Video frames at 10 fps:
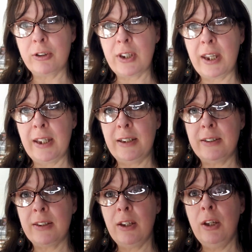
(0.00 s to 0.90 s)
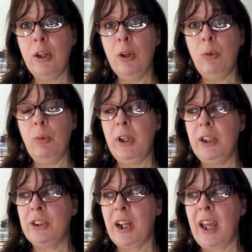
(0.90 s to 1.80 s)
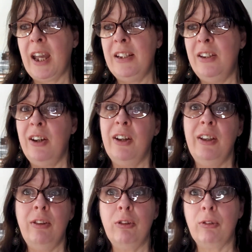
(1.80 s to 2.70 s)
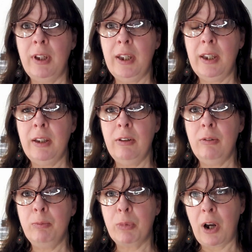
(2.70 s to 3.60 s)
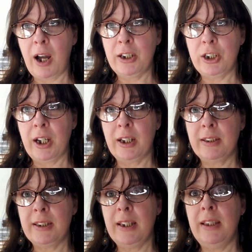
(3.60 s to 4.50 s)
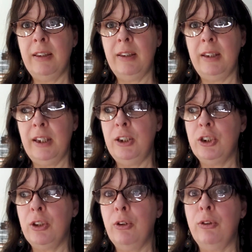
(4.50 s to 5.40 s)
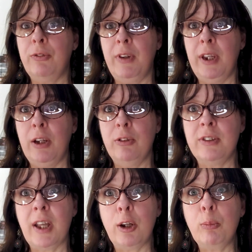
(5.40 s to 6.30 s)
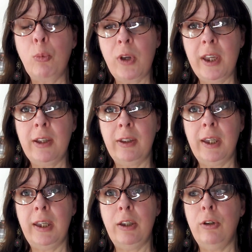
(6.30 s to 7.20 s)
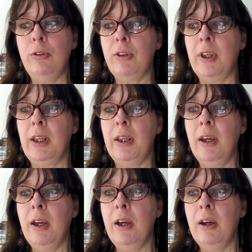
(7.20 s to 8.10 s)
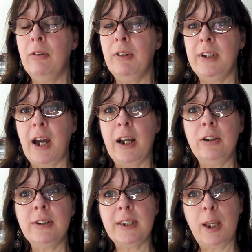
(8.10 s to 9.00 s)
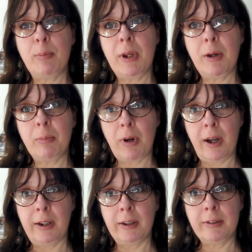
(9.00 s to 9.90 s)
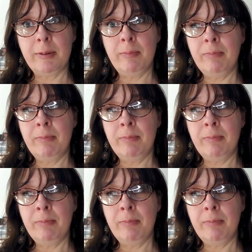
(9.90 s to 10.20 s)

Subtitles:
Thursdays, which I had done 3 projects in each of those videos, done them weekly using retired Stampin' Up! Product.